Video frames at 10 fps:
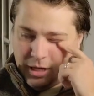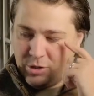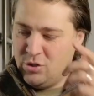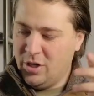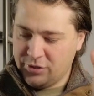
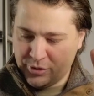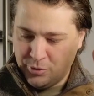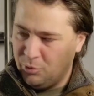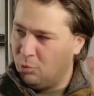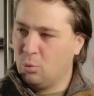just
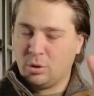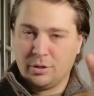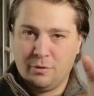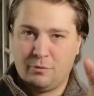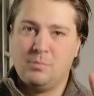work
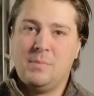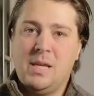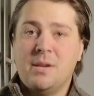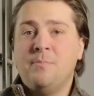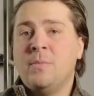for
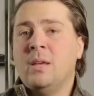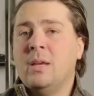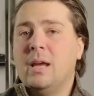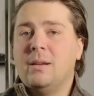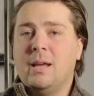me,
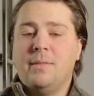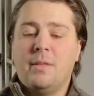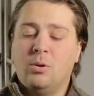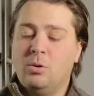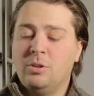and
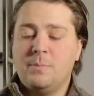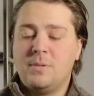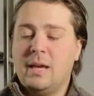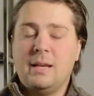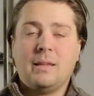they hold up
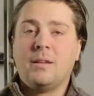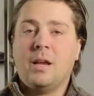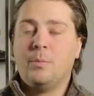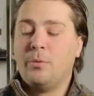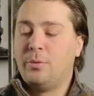to anything I
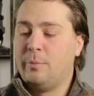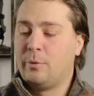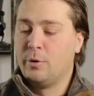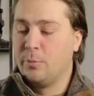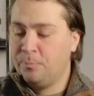put them
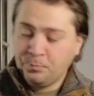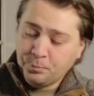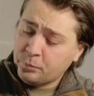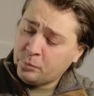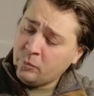through.
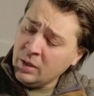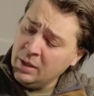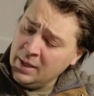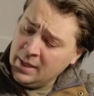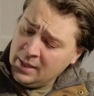
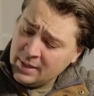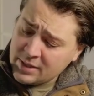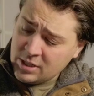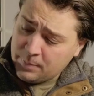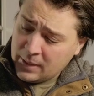
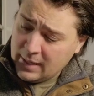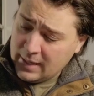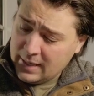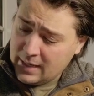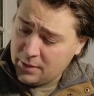Next up, I
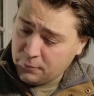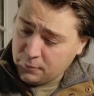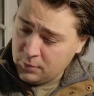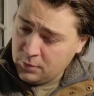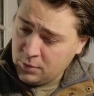have
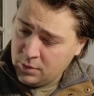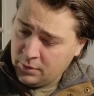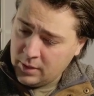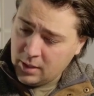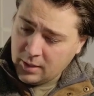
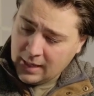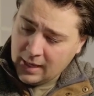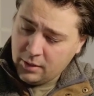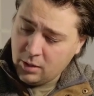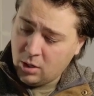the
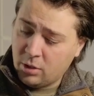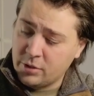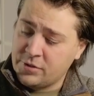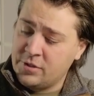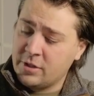Canon
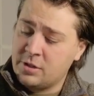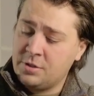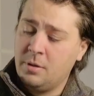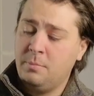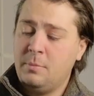
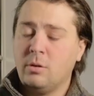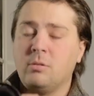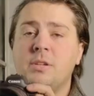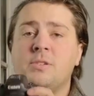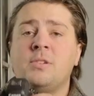R6
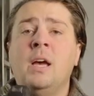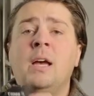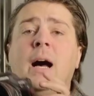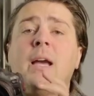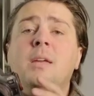mirrorless.
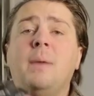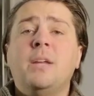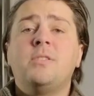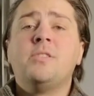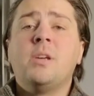I can
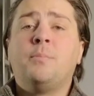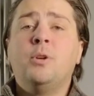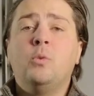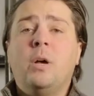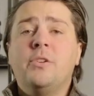match this up
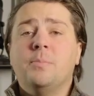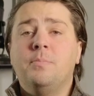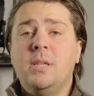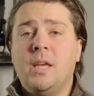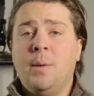pretty well as a
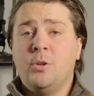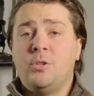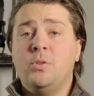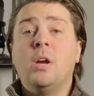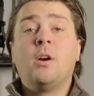B camera
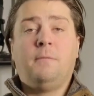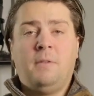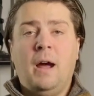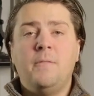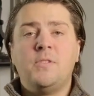to the
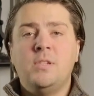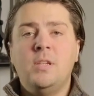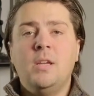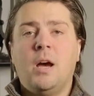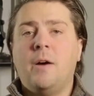
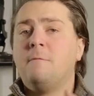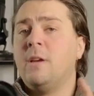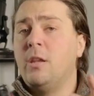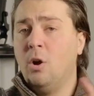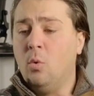R5C,
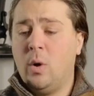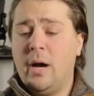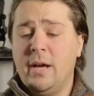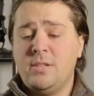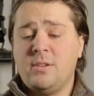
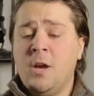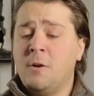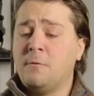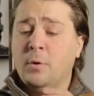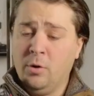video-wise,
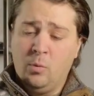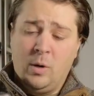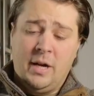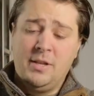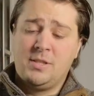
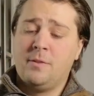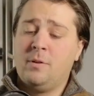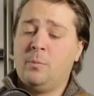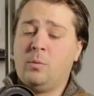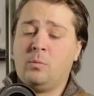photo-wise. If I'm